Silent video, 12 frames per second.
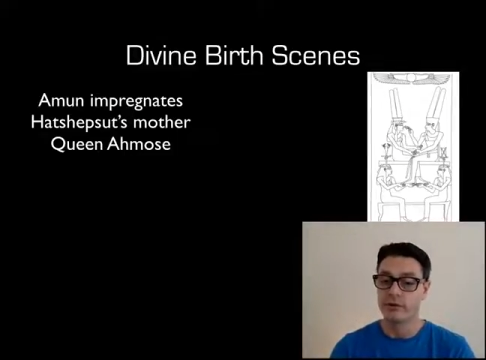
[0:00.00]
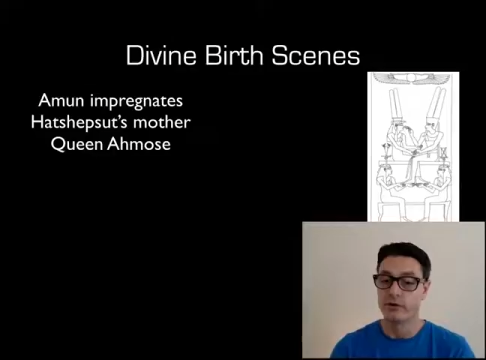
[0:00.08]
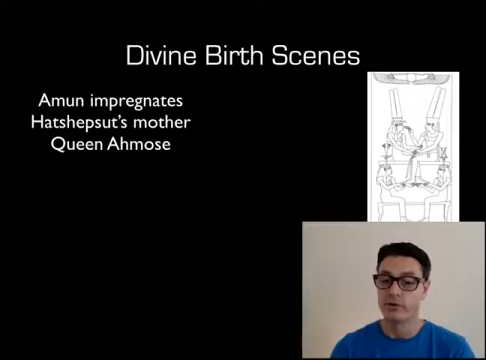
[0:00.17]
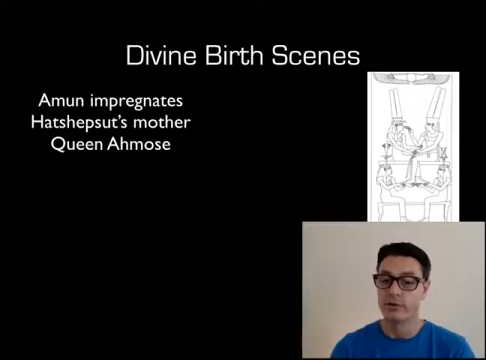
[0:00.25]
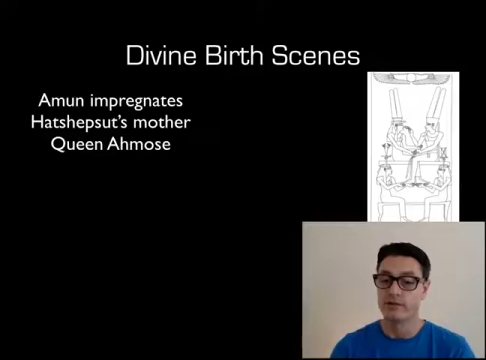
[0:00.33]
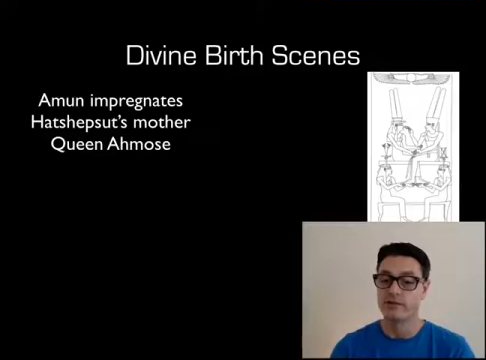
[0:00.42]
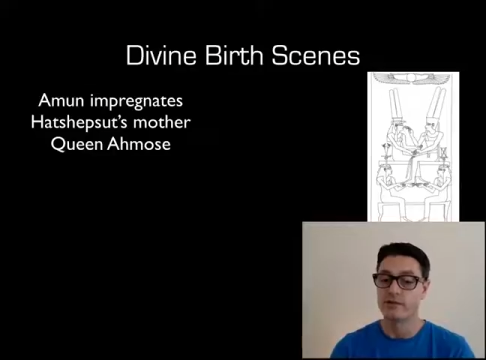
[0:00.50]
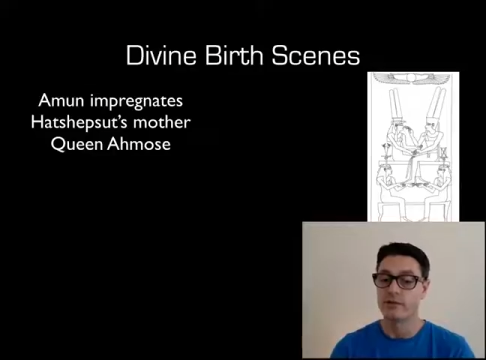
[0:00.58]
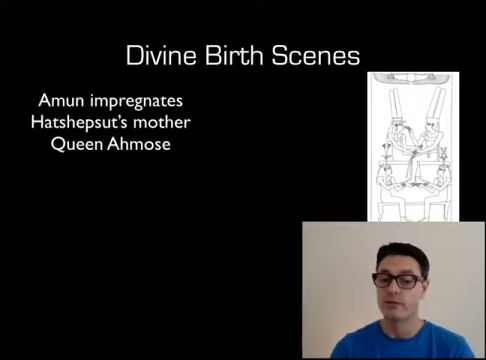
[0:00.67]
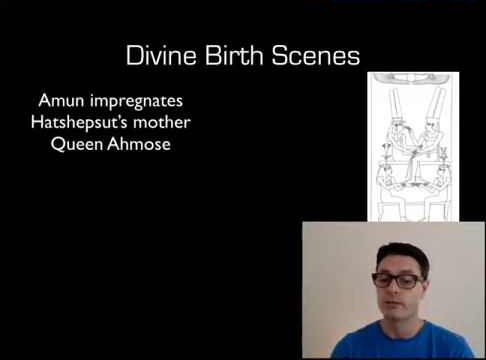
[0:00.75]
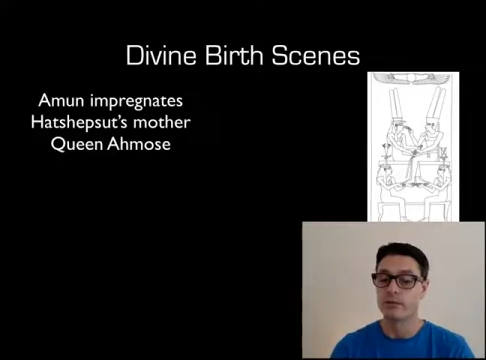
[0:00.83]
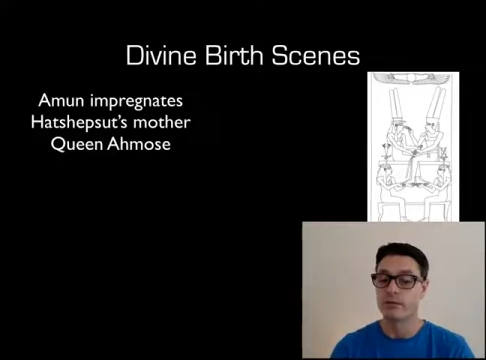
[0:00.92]
who we can
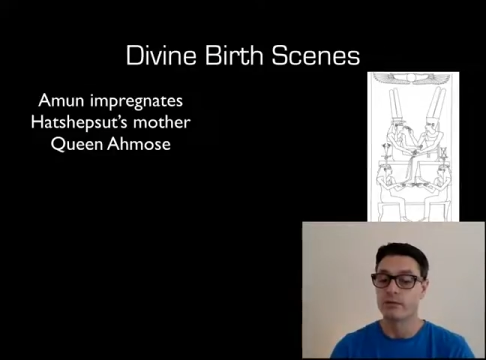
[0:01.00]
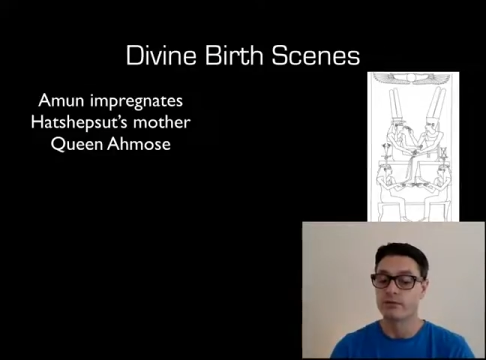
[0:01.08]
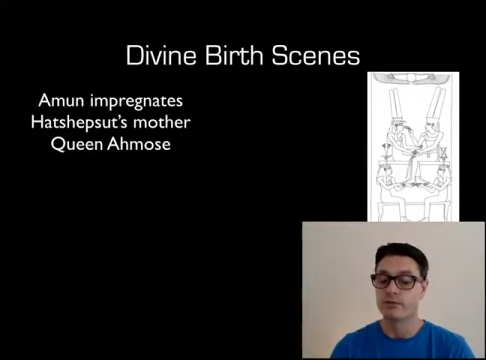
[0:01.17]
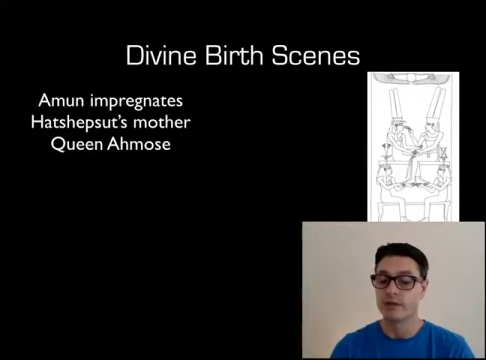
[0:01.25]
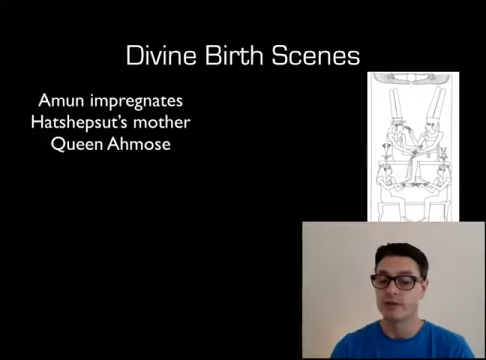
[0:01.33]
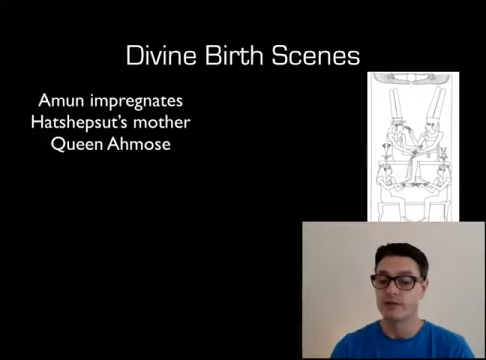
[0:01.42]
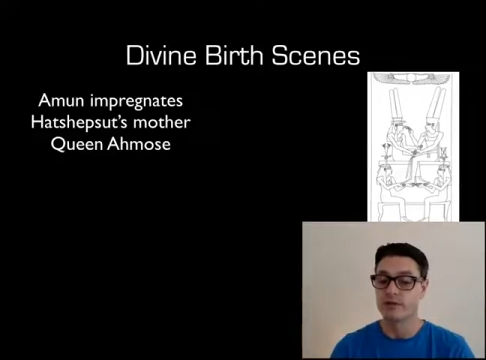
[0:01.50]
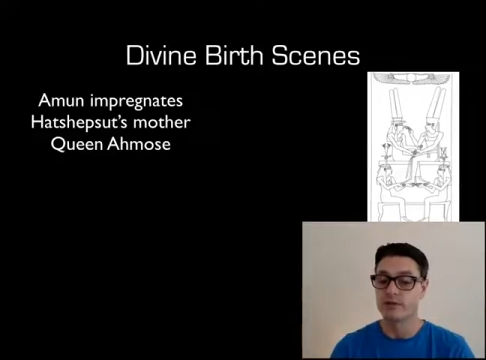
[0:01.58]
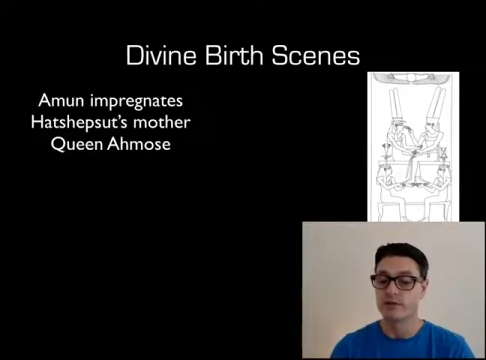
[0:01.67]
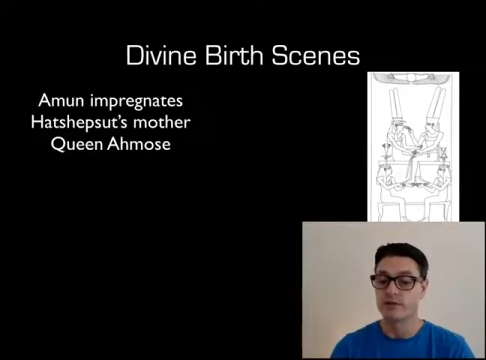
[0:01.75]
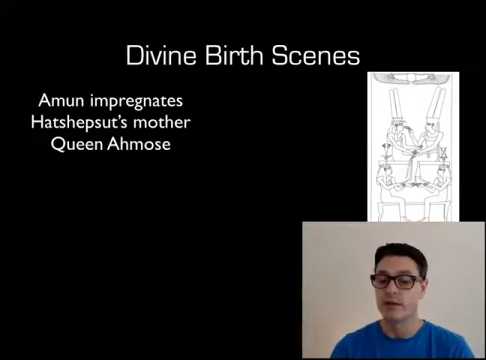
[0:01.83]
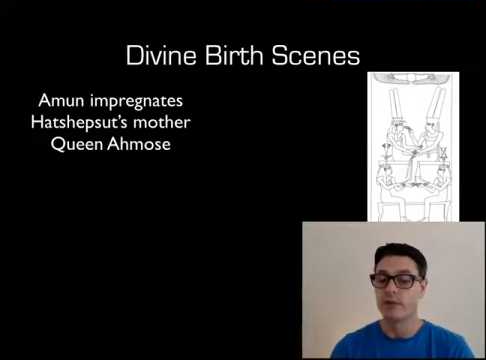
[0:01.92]
see wearing the vulture
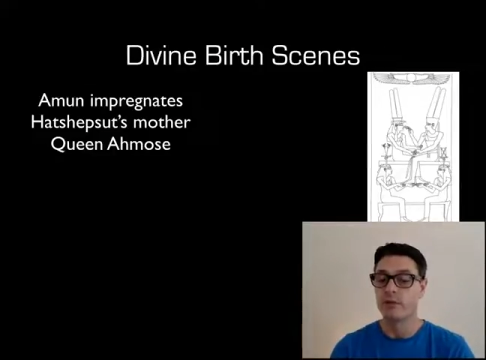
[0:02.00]
headdress,